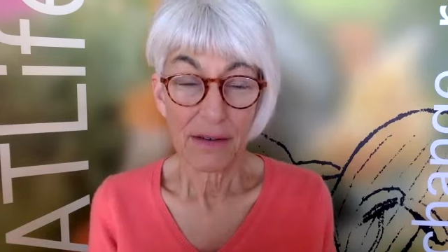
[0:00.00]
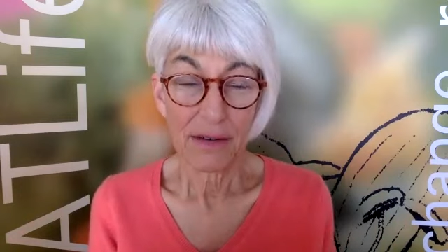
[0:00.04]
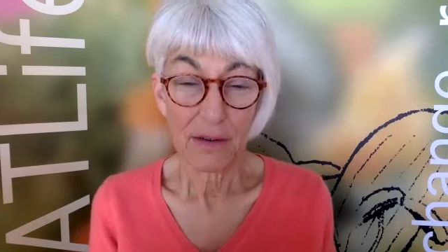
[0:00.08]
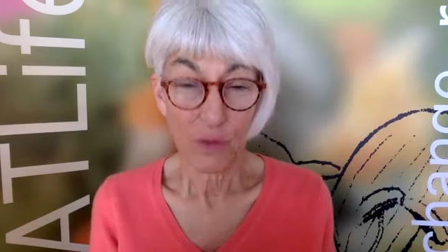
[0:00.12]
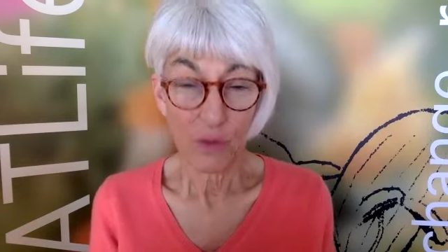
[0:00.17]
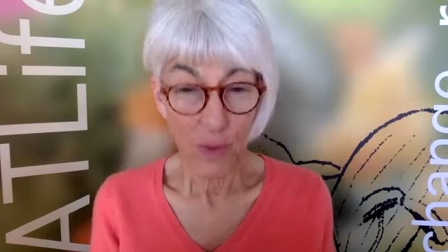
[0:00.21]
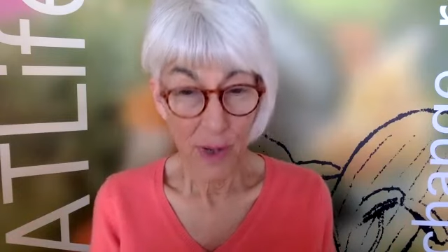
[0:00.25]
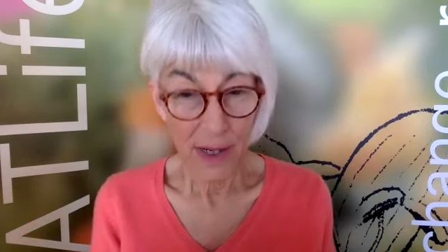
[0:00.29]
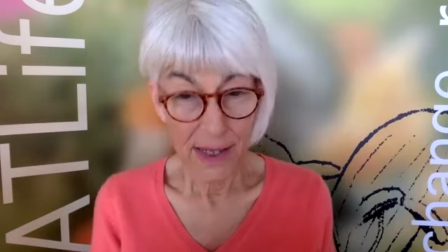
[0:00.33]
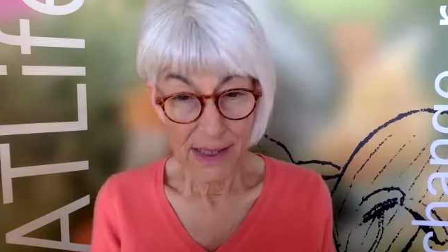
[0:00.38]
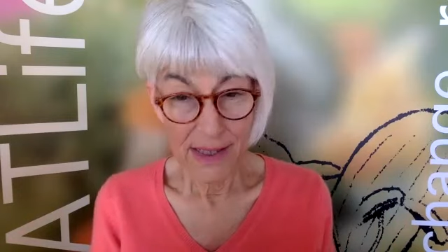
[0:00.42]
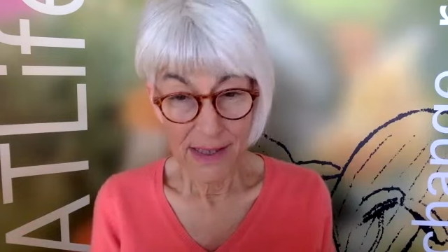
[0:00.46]

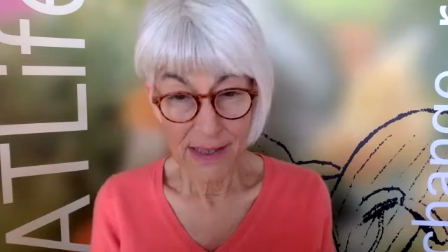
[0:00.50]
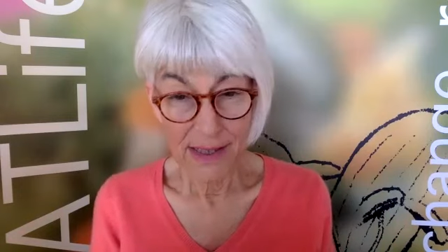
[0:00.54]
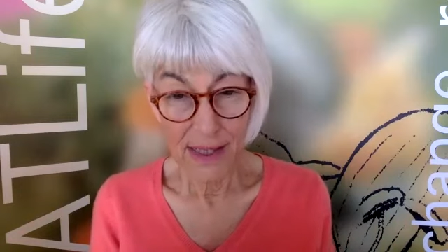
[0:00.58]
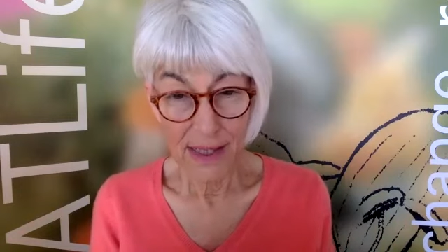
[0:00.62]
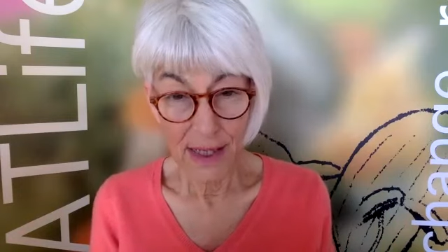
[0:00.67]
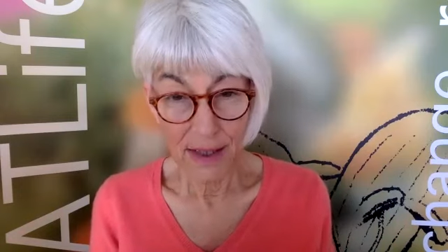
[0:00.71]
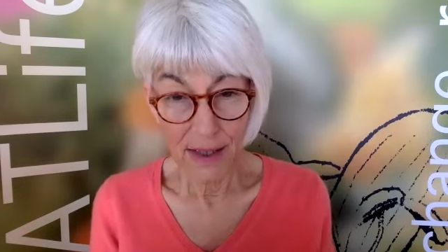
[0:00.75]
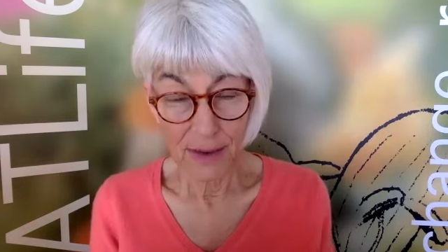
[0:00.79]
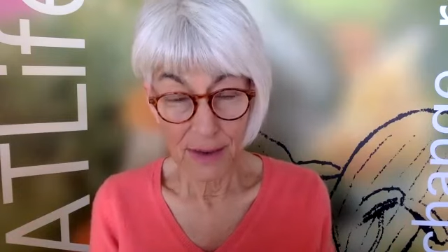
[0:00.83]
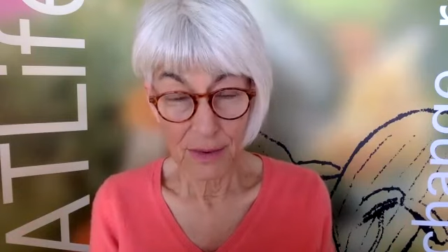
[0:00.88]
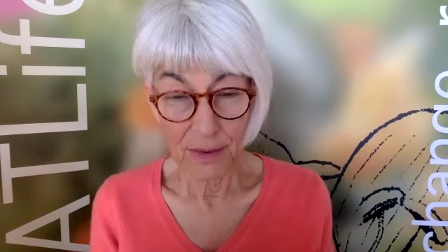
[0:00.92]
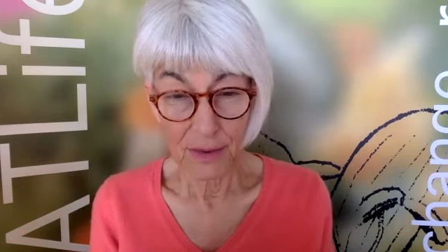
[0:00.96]
write
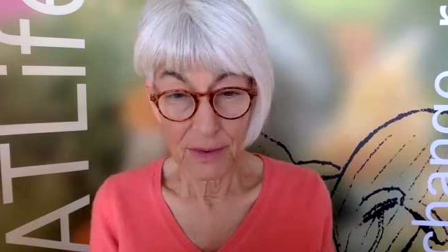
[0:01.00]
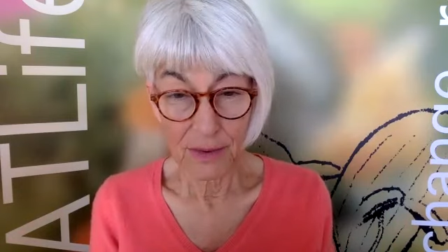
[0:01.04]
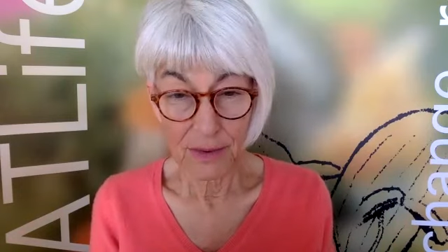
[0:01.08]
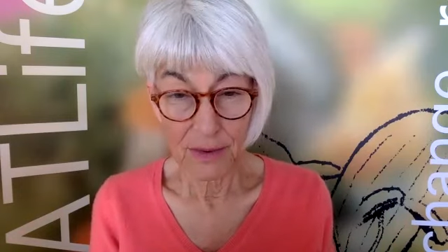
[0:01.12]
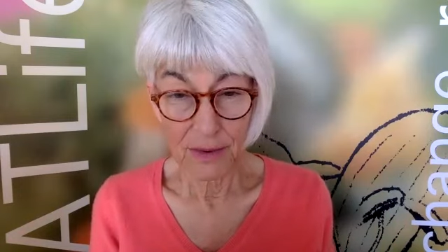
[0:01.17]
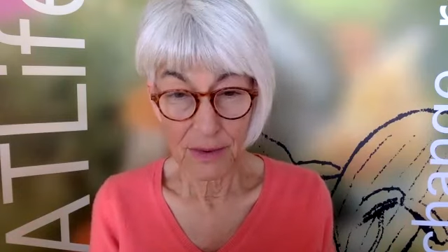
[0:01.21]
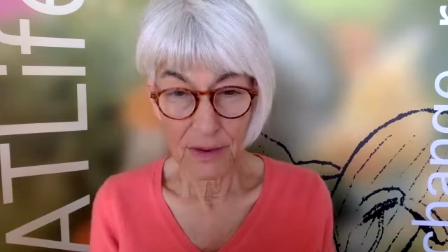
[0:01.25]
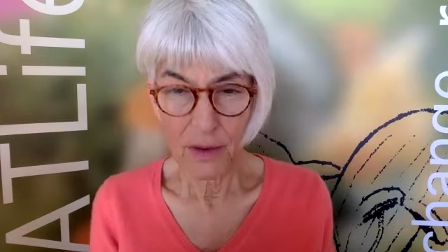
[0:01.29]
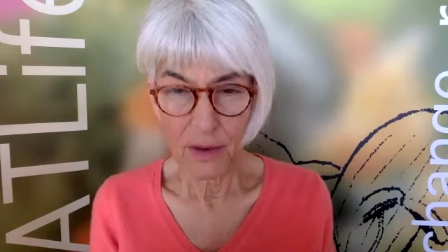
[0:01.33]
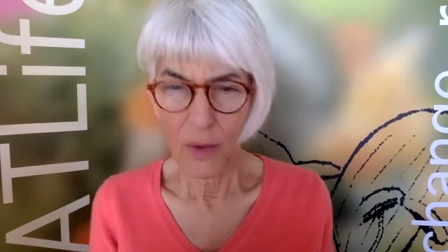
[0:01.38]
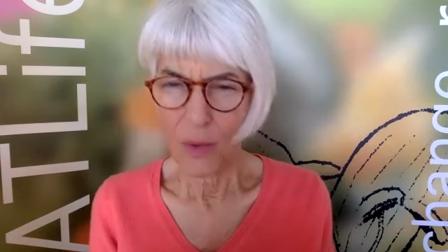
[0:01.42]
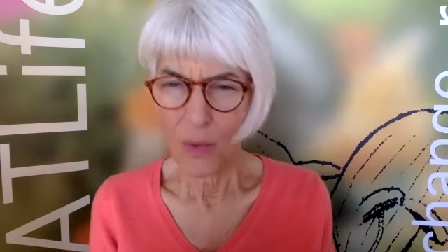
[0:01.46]

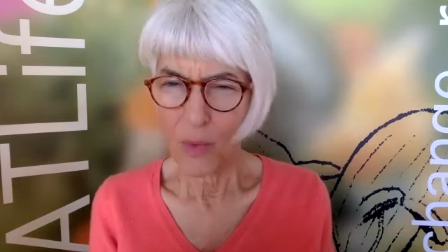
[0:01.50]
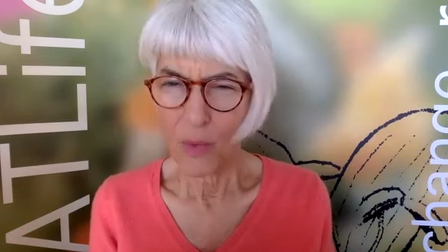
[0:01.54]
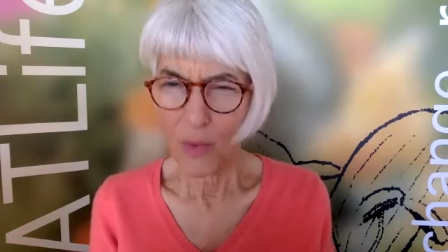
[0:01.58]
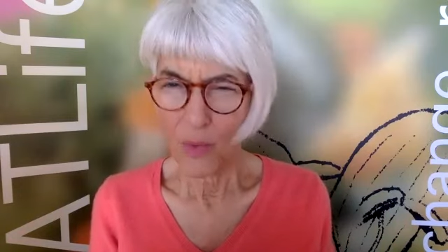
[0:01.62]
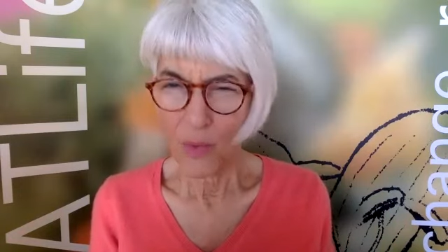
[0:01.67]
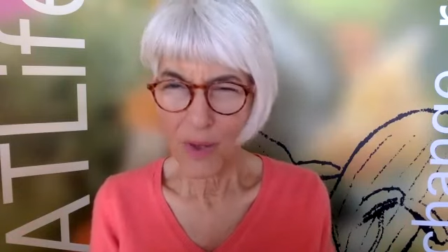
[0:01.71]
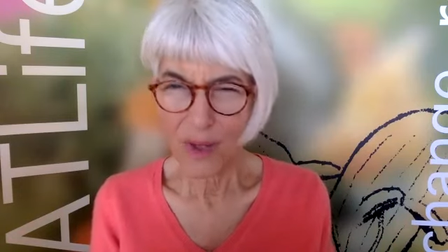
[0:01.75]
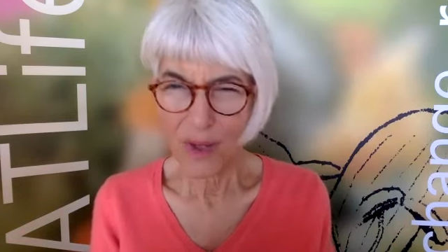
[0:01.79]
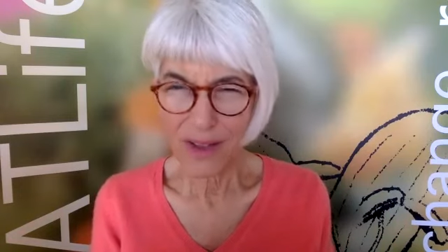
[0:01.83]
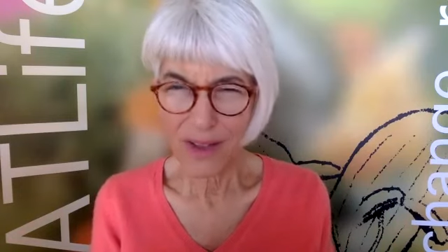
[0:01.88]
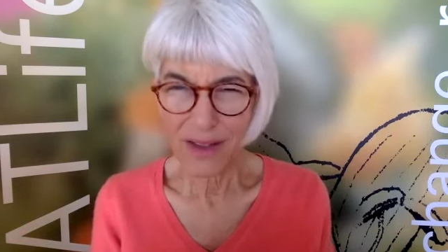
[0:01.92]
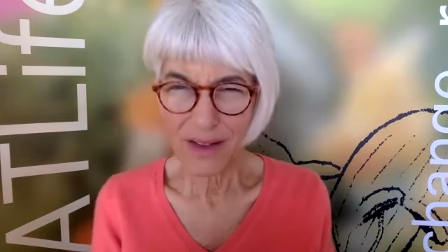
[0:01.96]
down
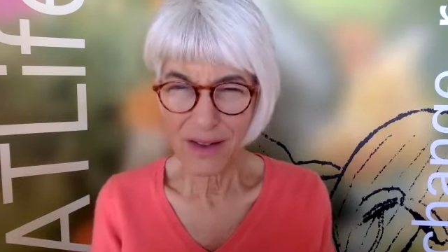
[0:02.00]
what